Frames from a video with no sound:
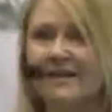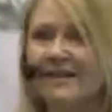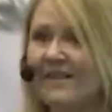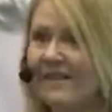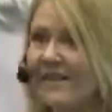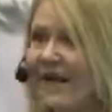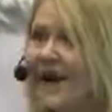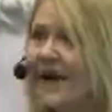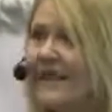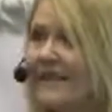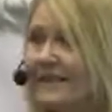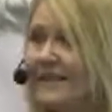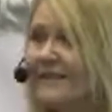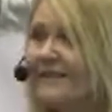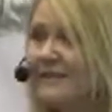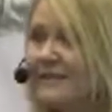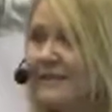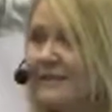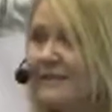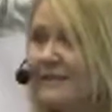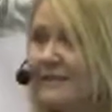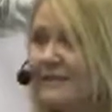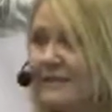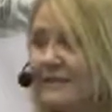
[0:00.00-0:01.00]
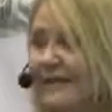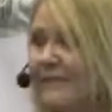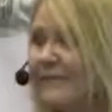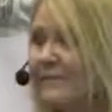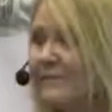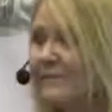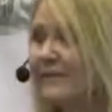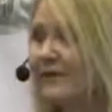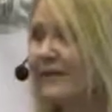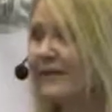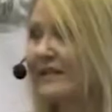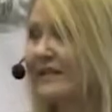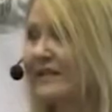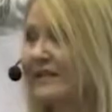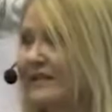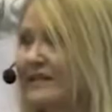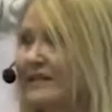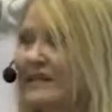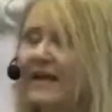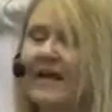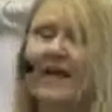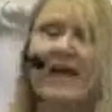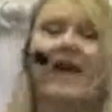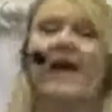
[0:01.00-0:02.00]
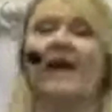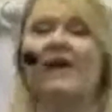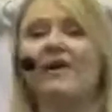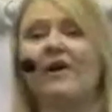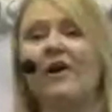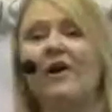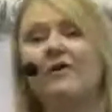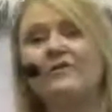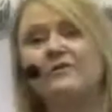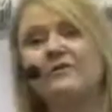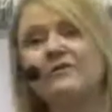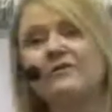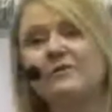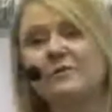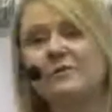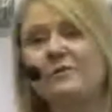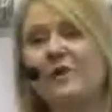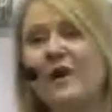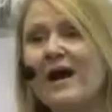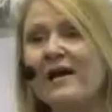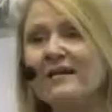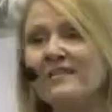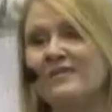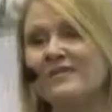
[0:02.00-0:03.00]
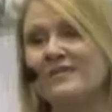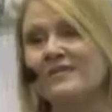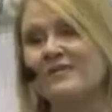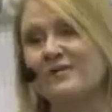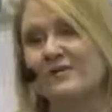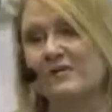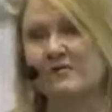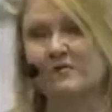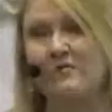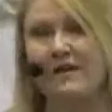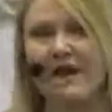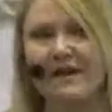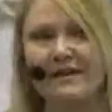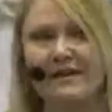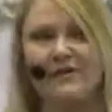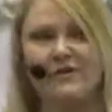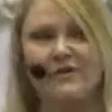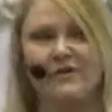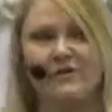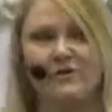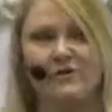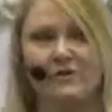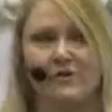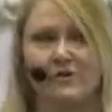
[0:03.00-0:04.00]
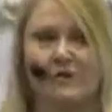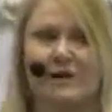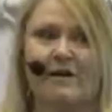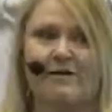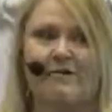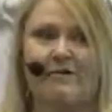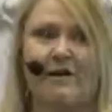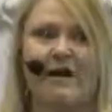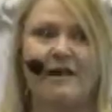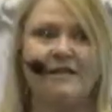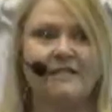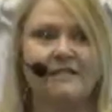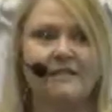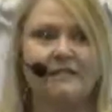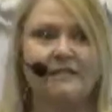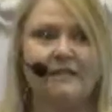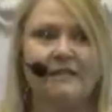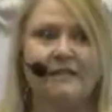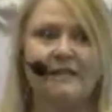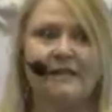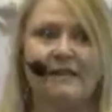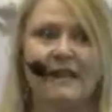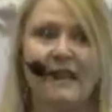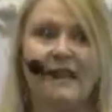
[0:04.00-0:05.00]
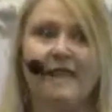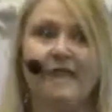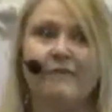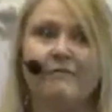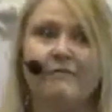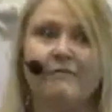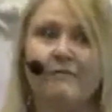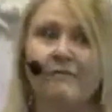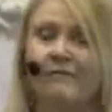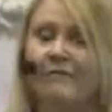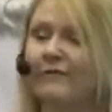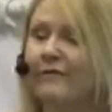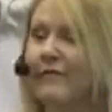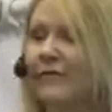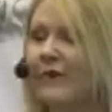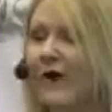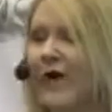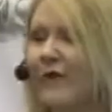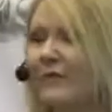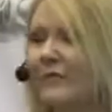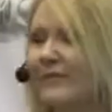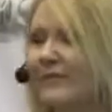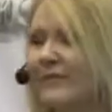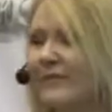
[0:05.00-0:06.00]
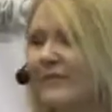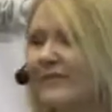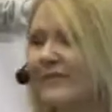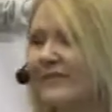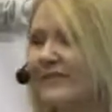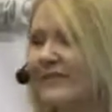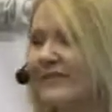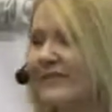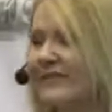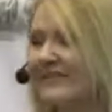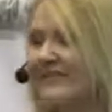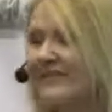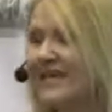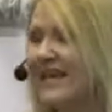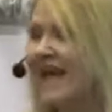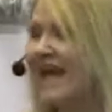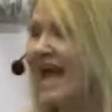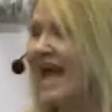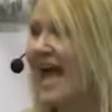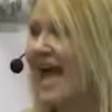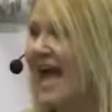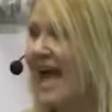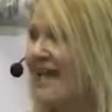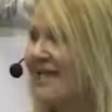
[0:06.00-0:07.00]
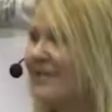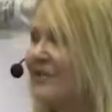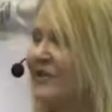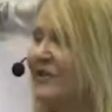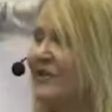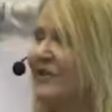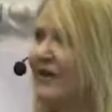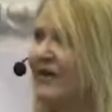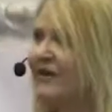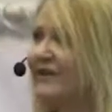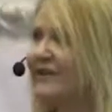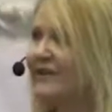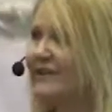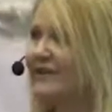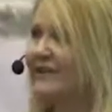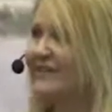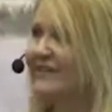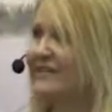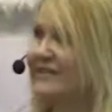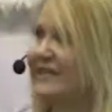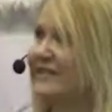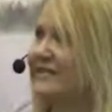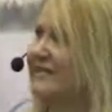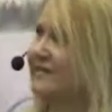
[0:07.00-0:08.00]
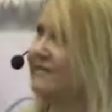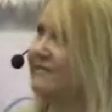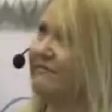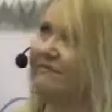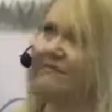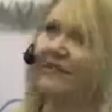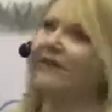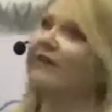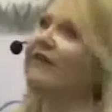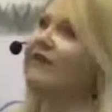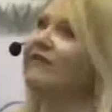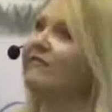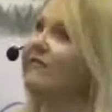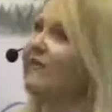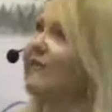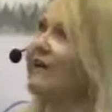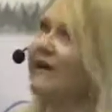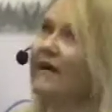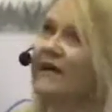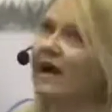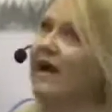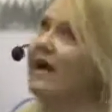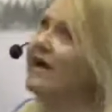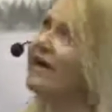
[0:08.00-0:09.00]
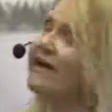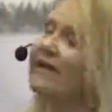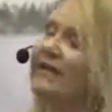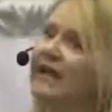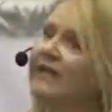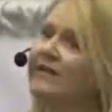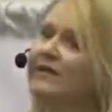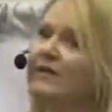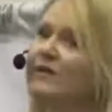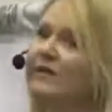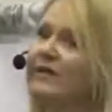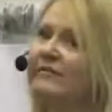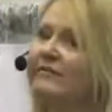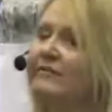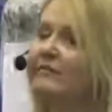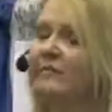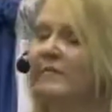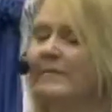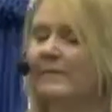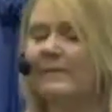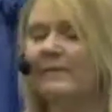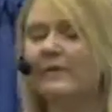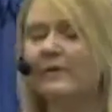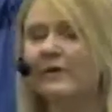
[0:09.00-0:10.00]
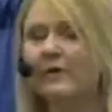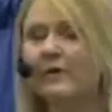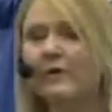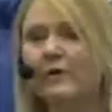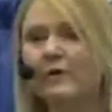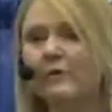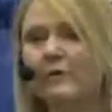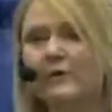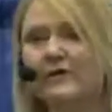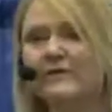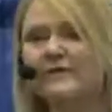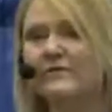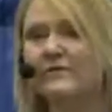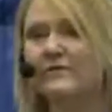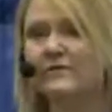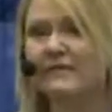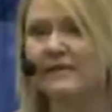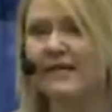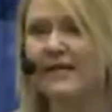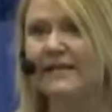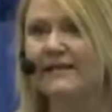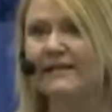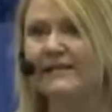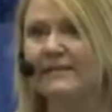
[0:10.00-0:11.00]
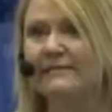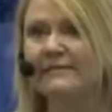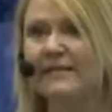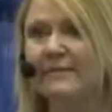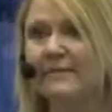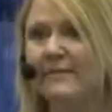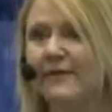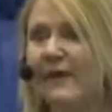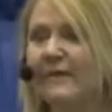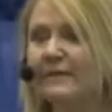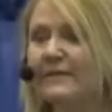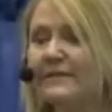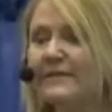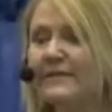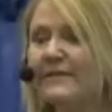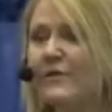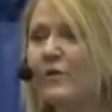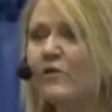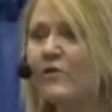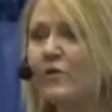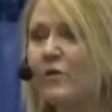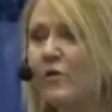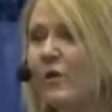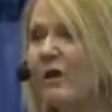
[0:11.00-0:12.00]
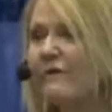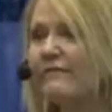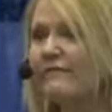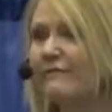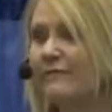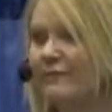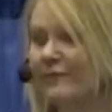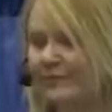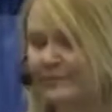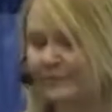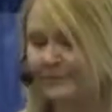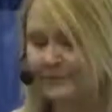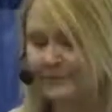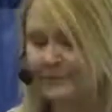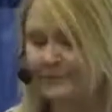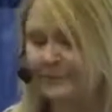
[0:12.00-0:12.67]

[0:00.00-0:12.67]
That needs to be celebrated, and also to practice the gratitude around that, to be thankful for the opportunities. And you know, I learned this lesson very, very young, and I don't even remember who it was who said it to me, but I was so grateful.